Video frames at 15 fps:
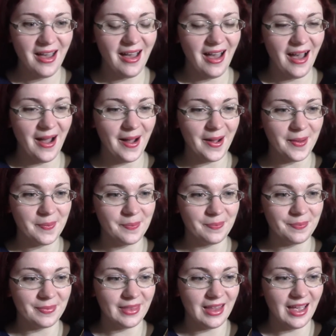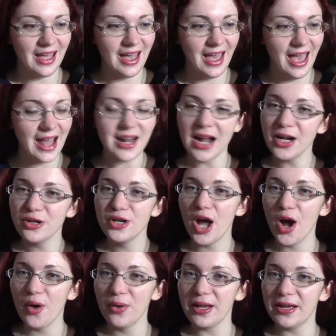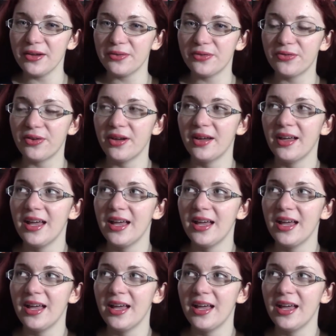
Um, and I don't know if